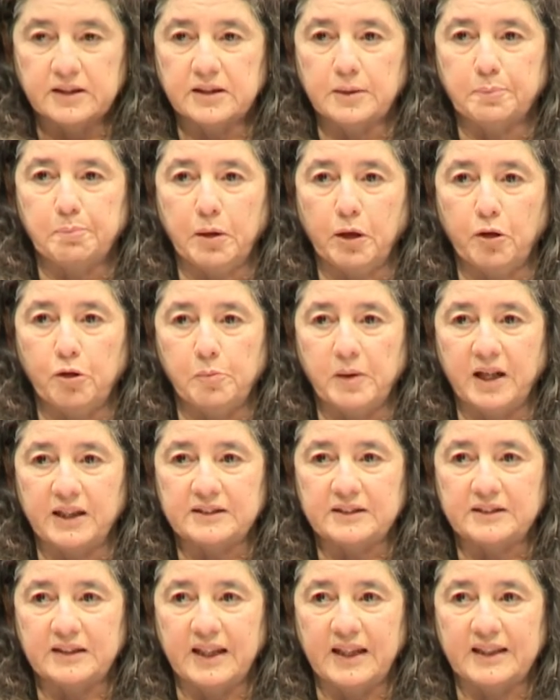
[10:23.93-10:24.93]

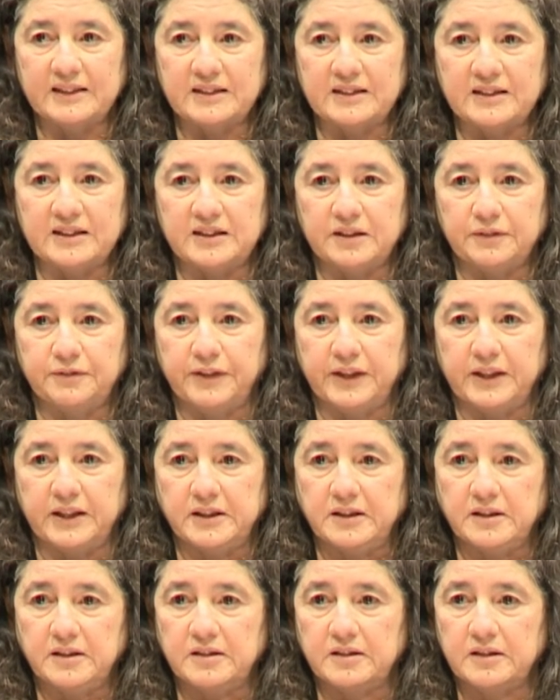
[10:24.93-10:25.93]
diplomas, and
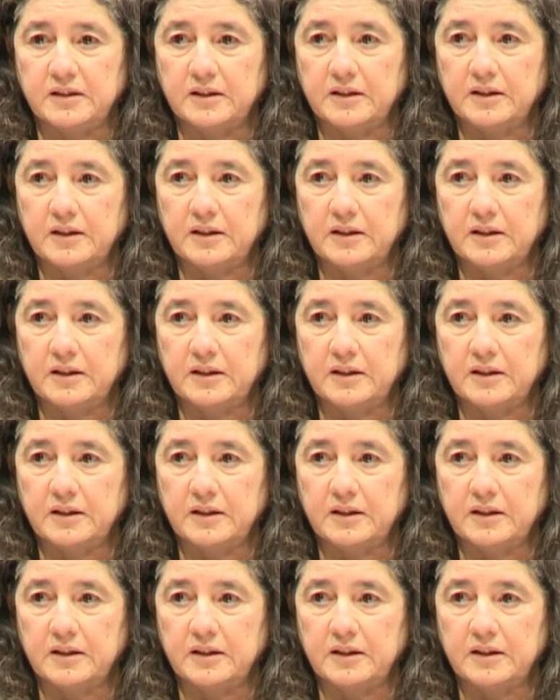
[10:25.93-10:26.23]
certificates.